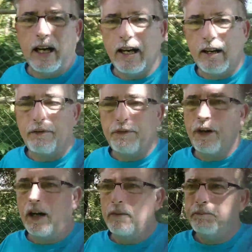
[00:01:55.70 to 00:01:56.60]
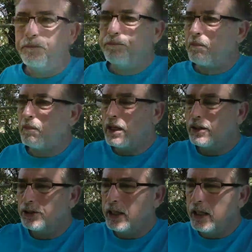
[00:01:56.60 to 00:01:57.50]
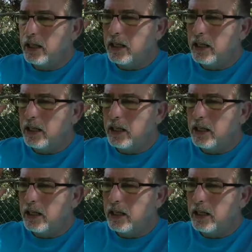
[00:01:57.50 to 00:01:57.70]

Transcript: have um, let's see,